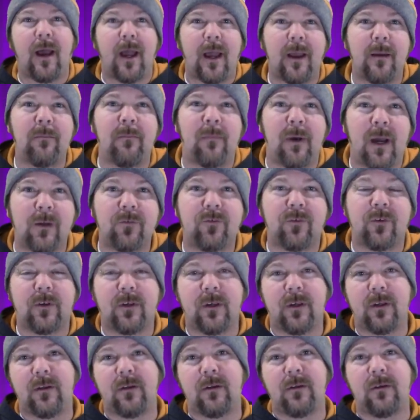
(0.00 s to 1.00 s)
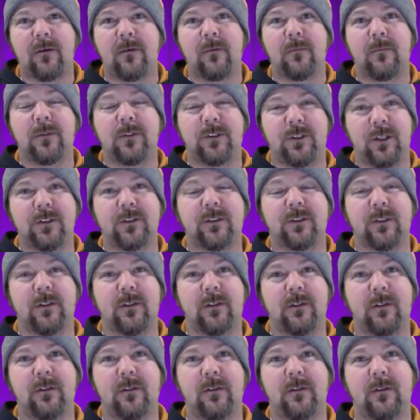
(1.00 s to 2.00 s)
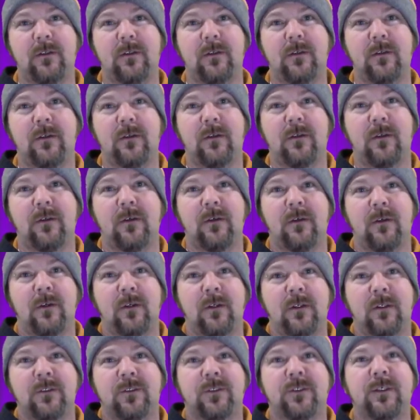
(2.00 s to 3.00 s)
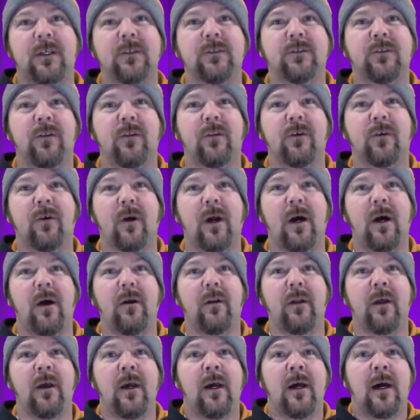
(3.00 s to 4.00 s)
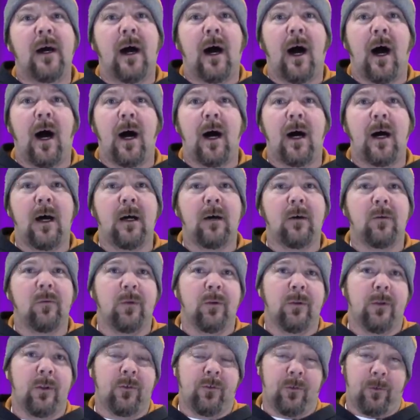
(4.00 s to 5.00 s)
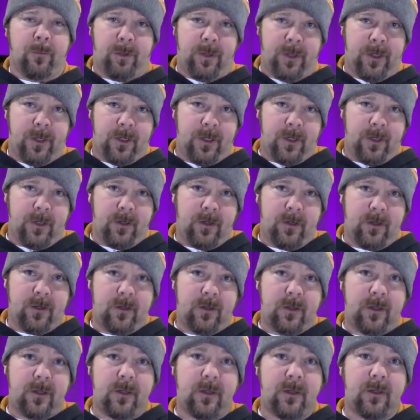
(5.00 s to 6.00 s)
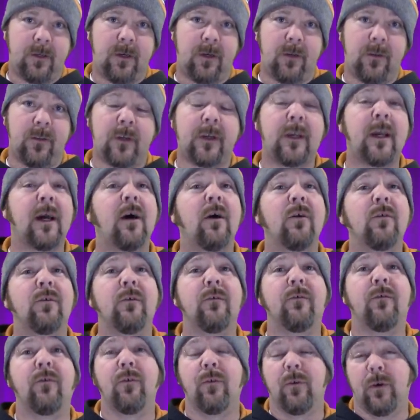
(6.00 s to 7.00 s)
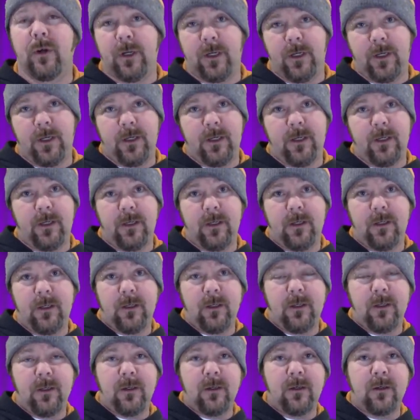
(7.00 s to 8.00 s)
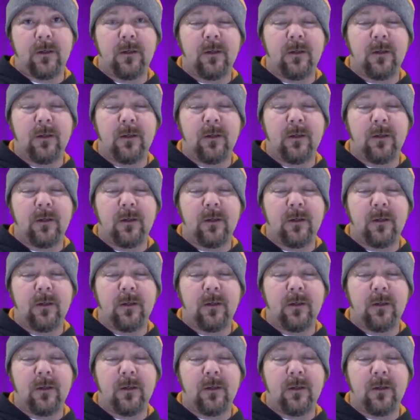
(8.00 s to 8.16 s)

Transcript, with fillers: A Mexican magician says to the crowd, I will disappear on the count of three.